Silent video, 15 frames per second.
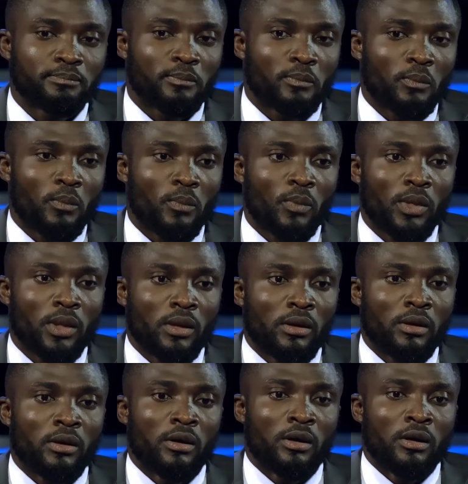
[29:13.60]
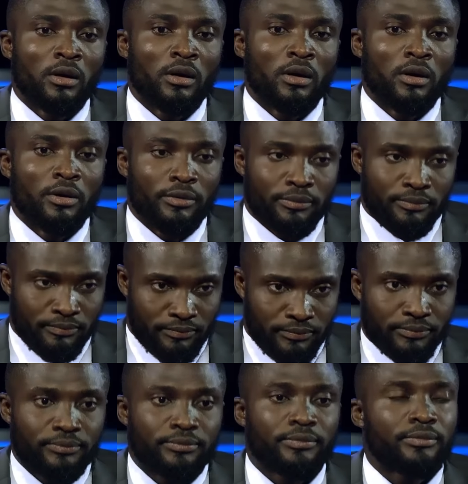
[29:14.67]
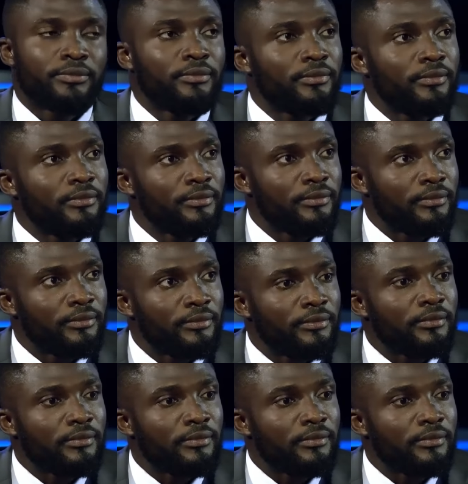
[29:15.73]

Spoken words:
Oloibiri, Bayelsa State. Is that your final answer?